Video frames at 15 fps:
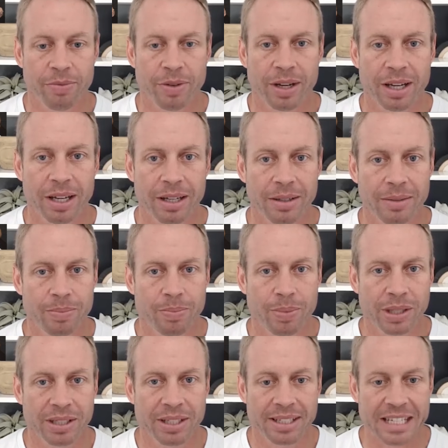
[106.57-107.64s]
I've
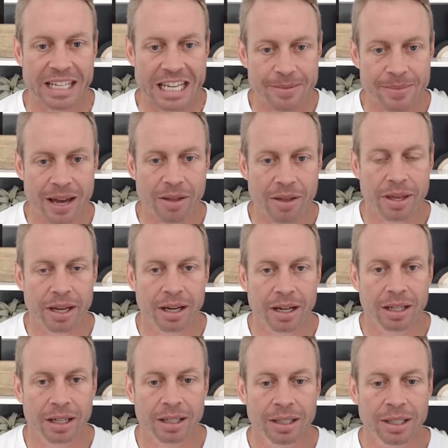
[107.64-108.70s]
built a team out
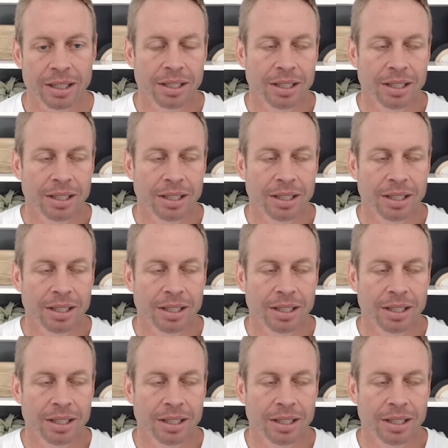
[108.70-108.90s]
there.